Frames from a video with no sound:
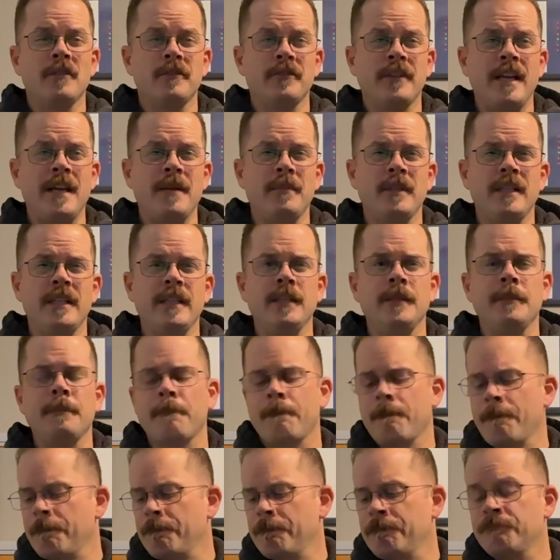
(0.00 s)
family,
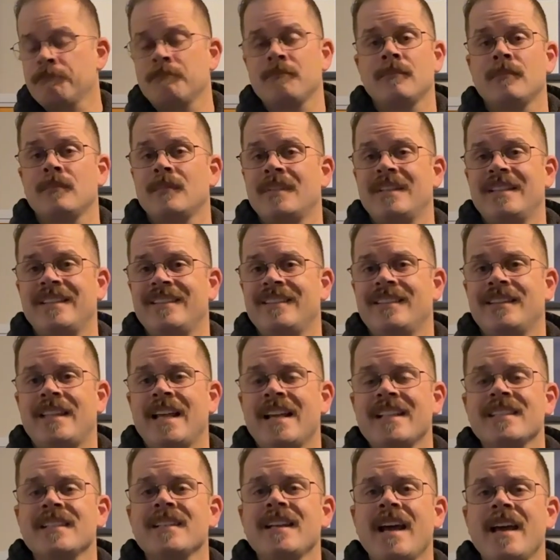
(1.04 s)

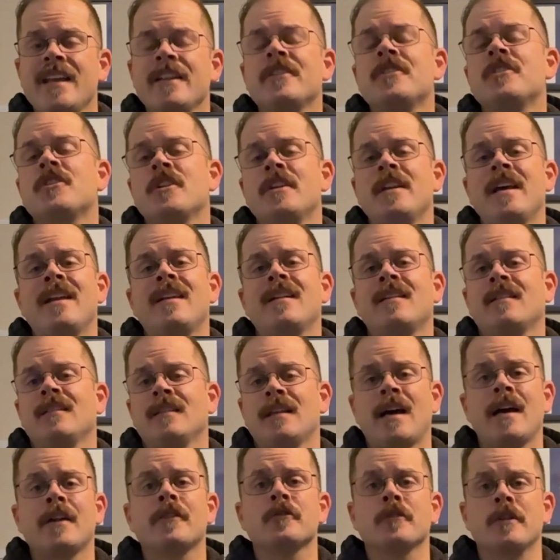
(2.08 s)
that's not a genetic
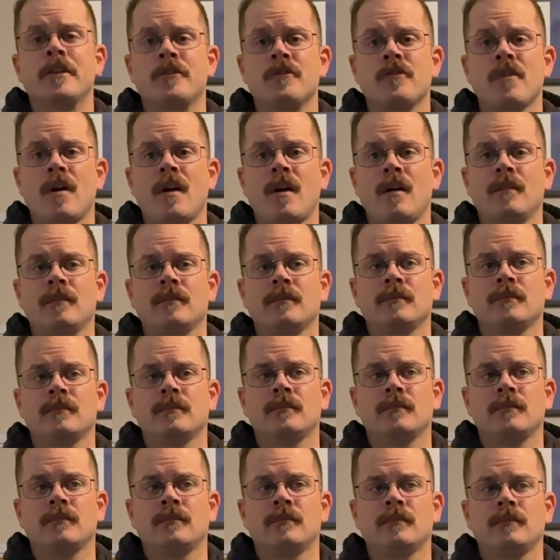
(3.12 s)
lottery draw.
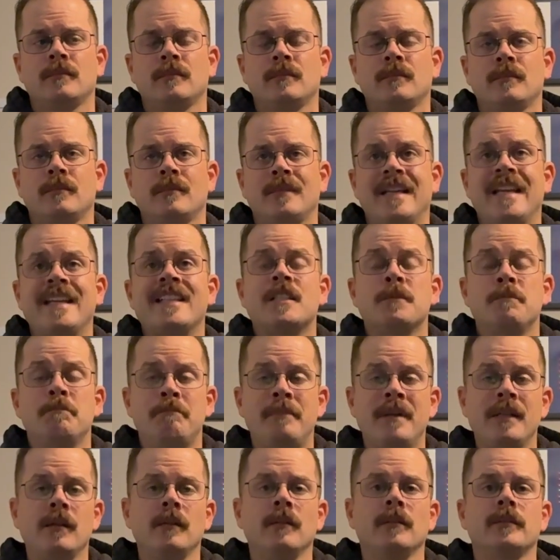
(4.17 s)
It's
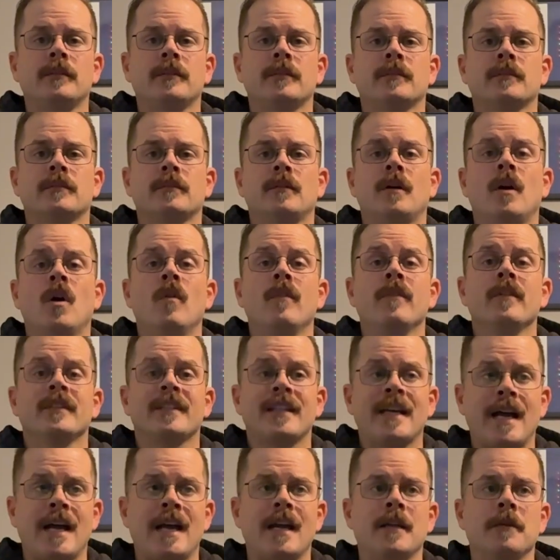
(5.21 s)
built over
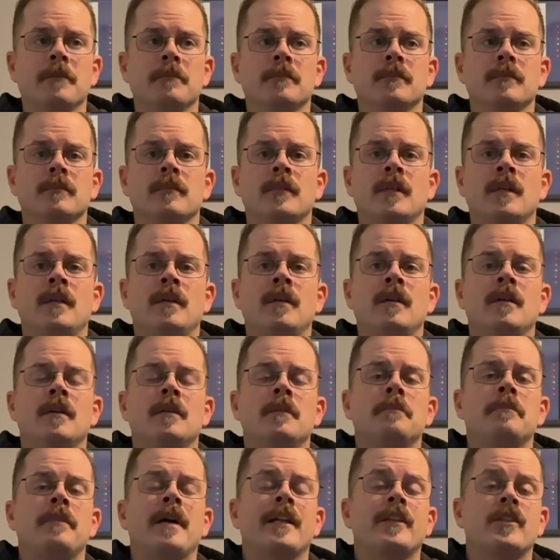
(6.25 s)
time
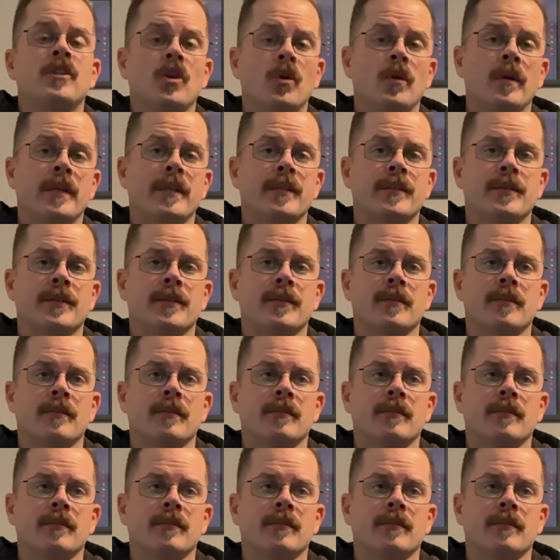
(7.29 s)
by choice.